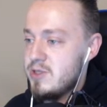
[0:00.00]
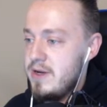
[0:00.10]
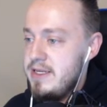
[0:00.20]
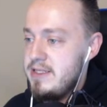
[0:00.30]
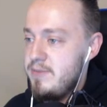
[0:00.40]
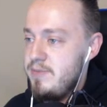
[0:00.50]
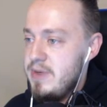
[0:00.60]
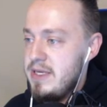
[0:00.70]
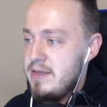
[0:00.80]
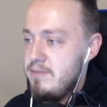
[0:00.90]
so I need to
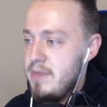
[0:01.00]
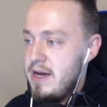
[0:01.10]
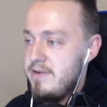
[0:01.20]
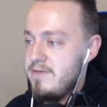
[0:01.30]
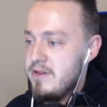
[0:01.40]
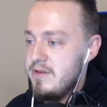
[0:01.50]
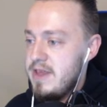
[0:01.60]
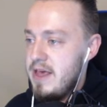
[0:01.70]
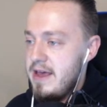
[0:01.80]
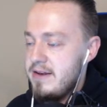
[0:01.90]
be mindful of
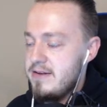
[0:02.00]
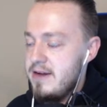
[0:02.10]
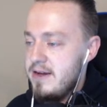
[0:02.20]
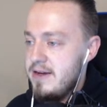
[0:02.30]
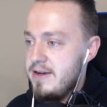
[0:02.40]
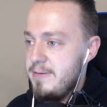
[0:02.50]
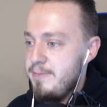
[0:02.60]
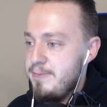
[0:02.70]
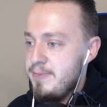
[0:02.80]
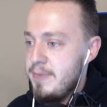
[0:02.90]
that.
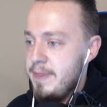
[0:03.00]
Although